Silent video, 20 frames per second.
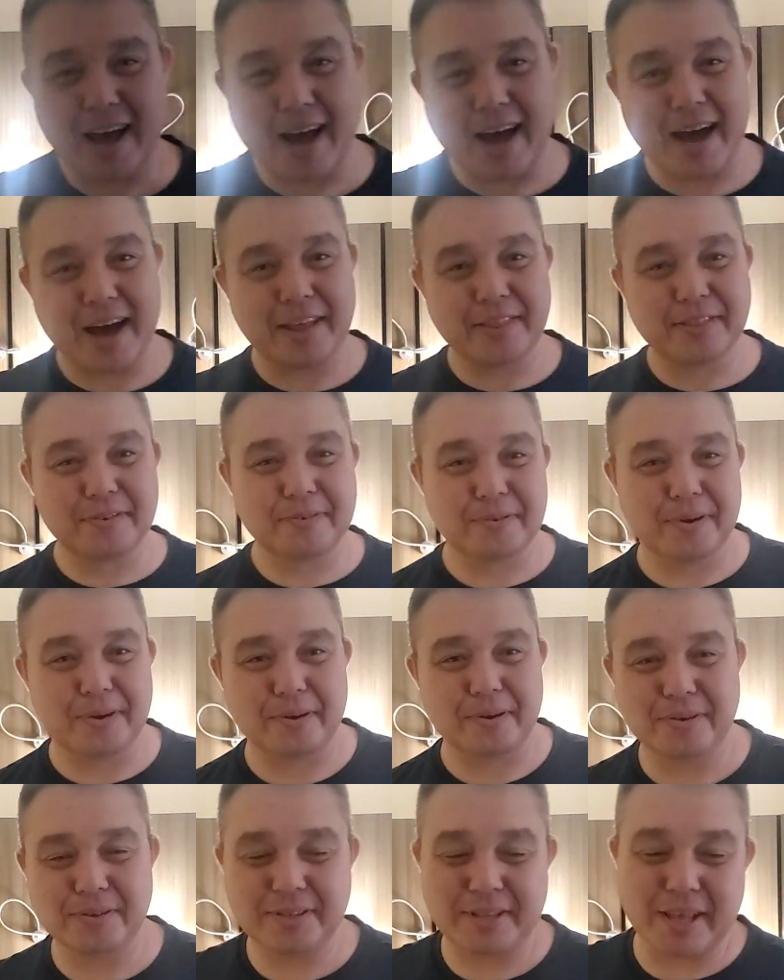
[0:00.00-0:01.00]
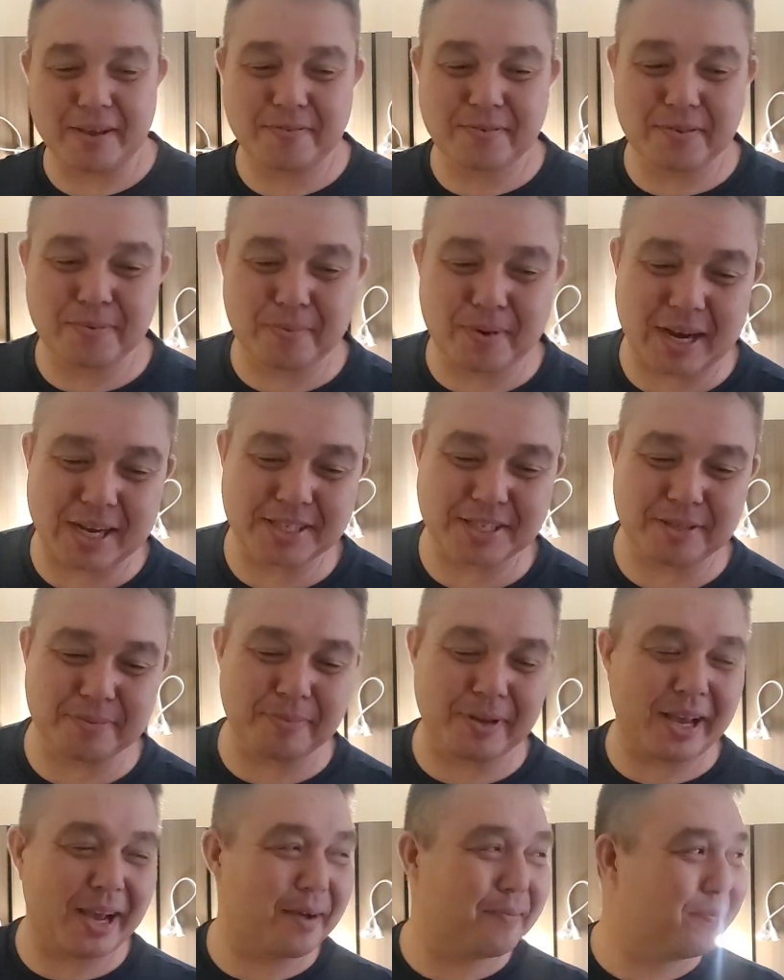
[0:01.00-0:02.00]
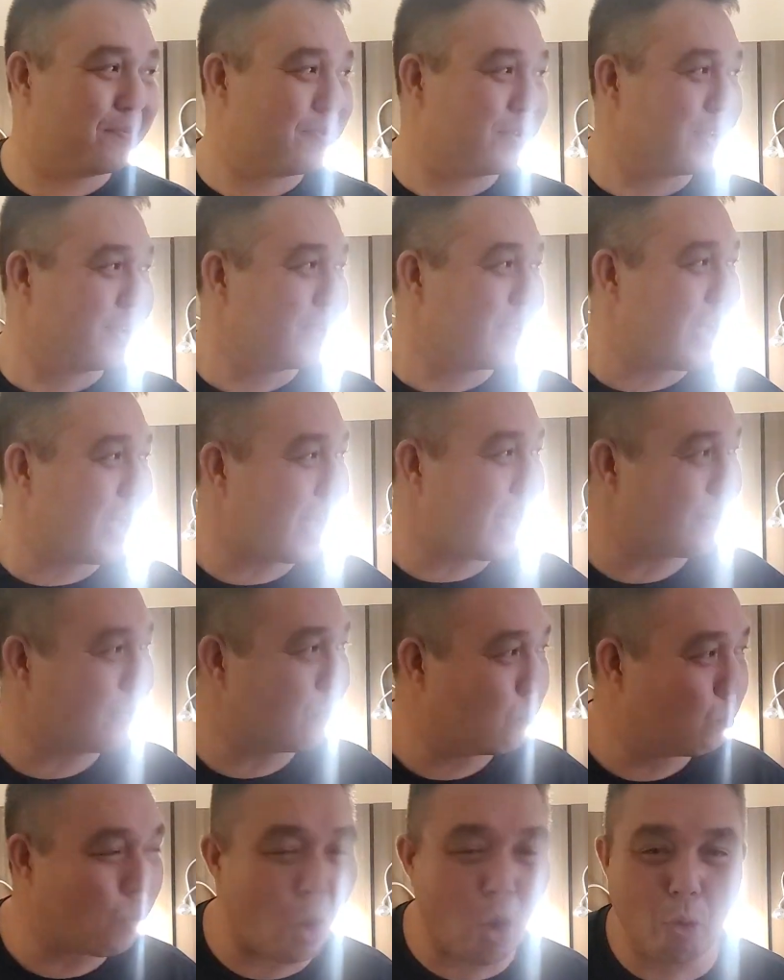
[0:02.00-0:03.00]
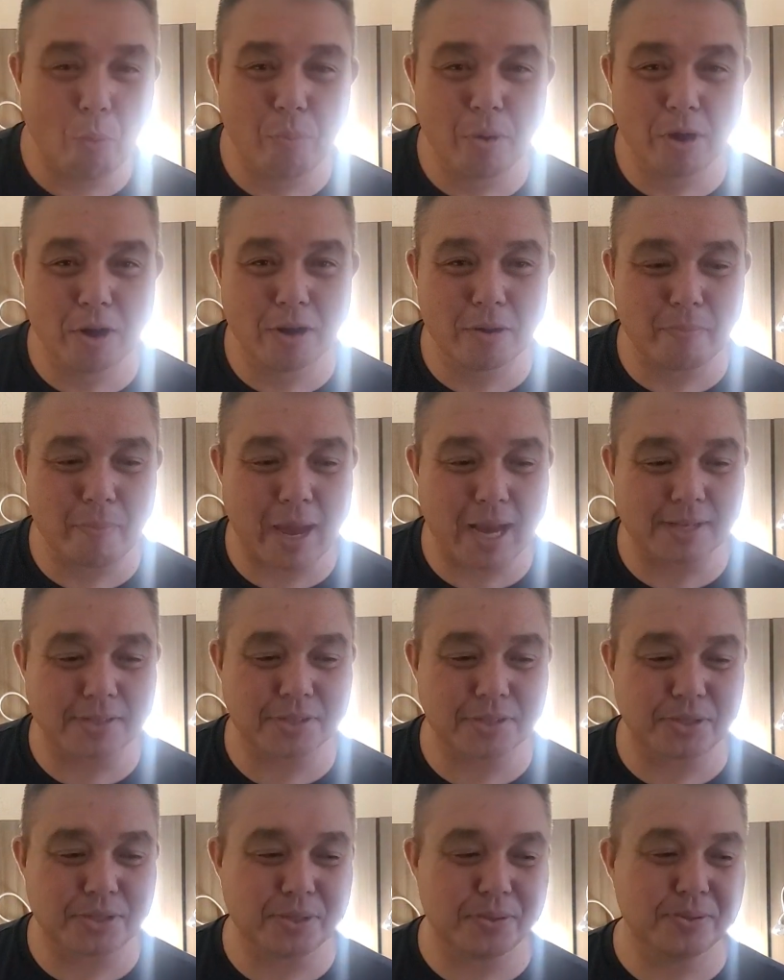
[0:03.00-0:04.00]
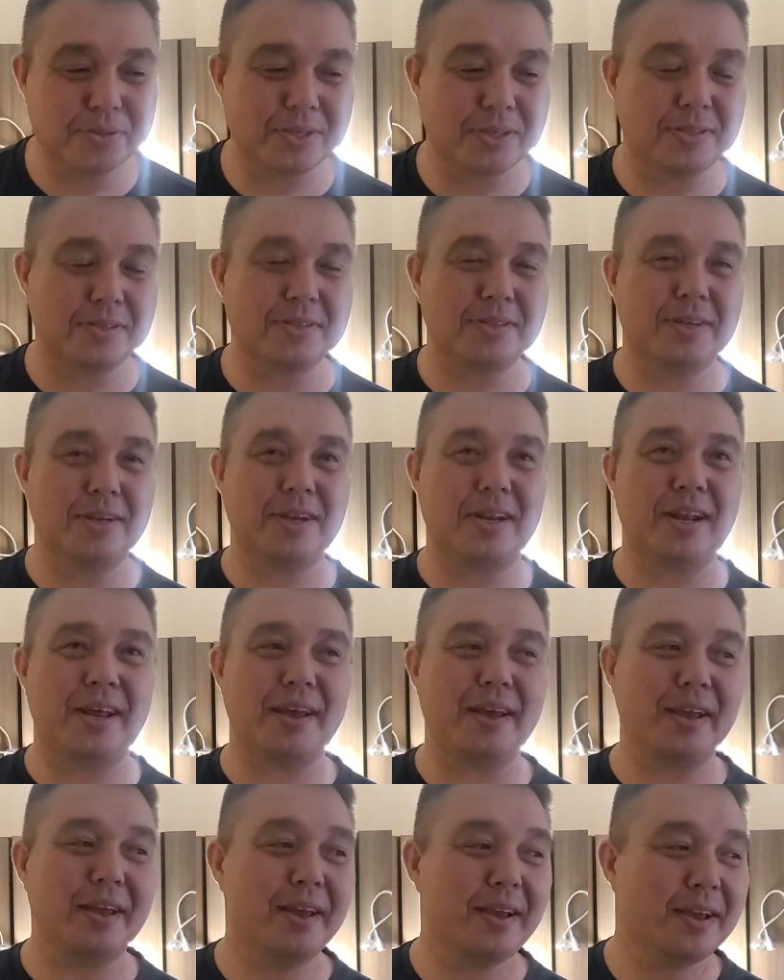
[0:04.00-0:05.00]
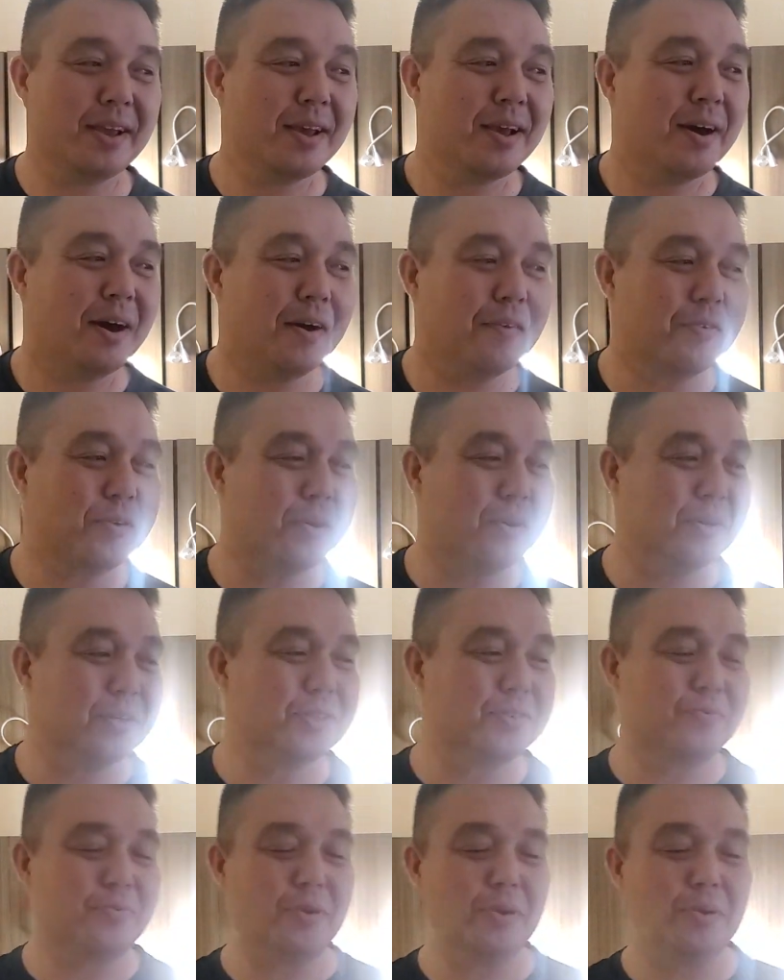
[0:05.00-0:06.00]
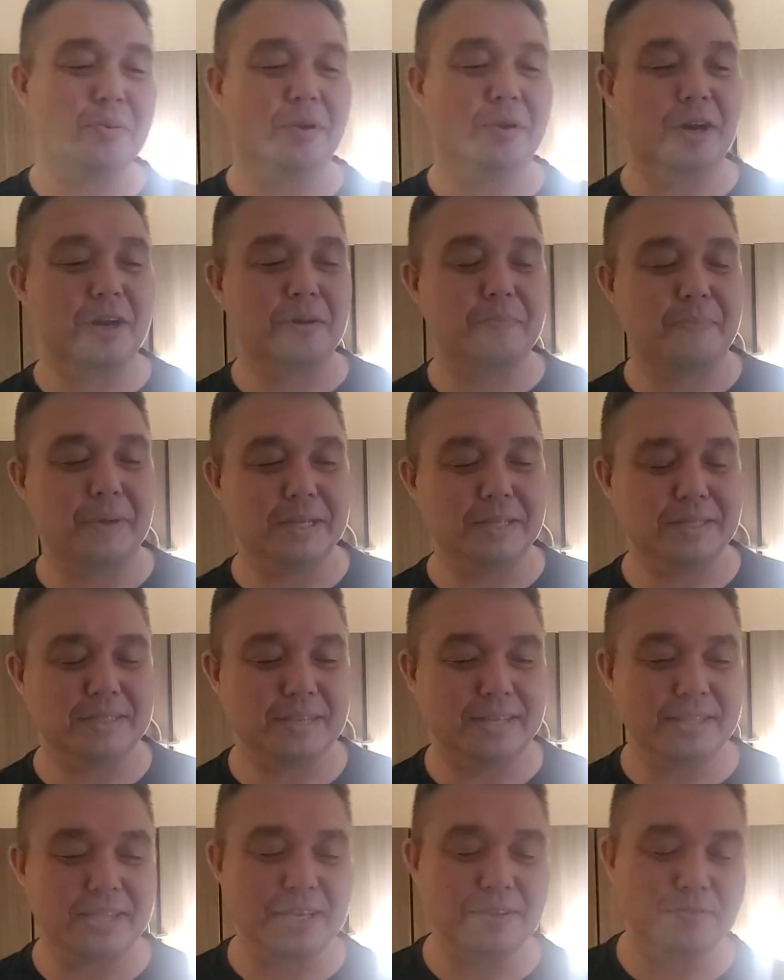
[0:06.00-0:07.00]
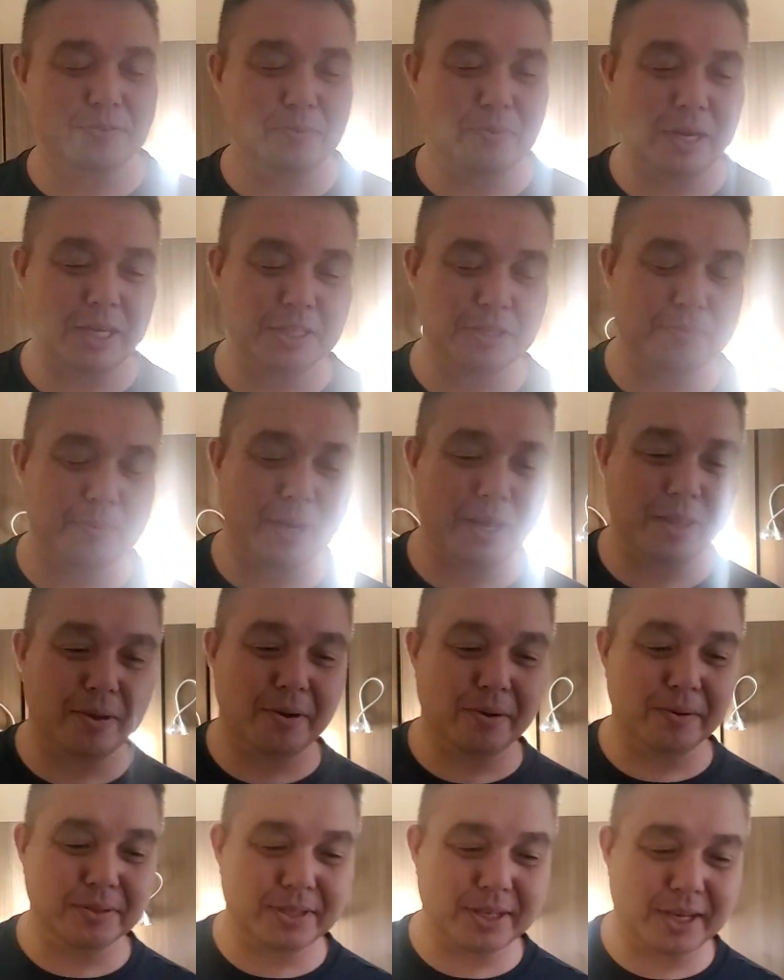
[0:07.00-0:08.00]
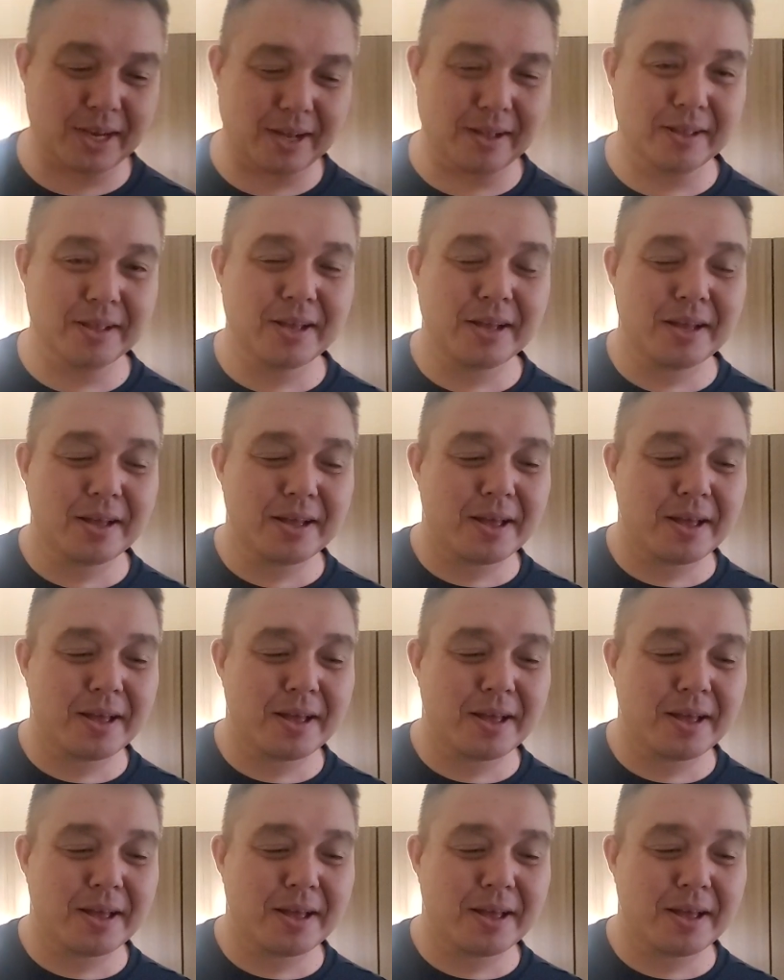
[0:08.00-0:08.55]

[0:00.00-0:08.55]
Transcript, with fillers: on the road. Thanks for watching me. I'm out of Woburn, Massachusetts today, of course, for work. But uh, thanks for watching me out of the hotel.